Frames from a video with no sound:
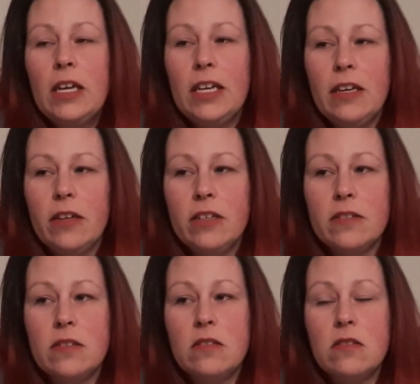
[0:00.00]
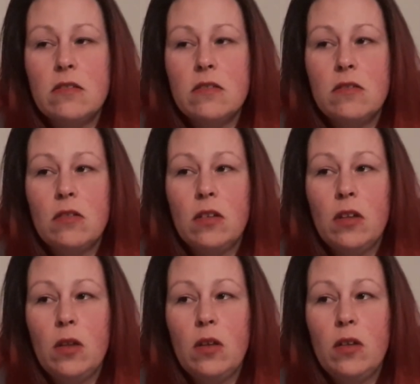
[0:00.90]
is
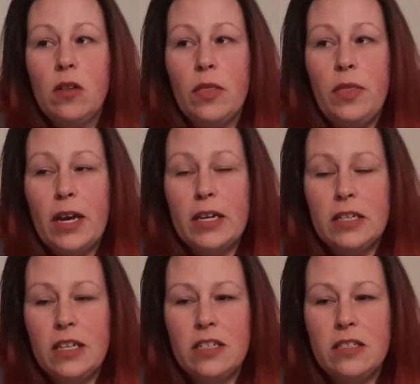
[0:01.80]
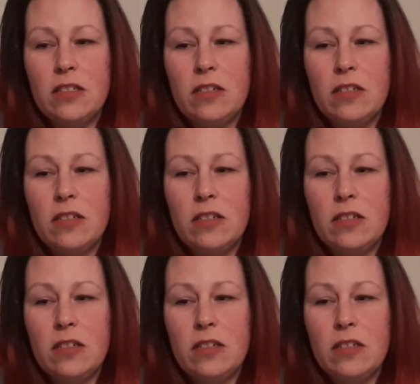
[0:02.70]
that it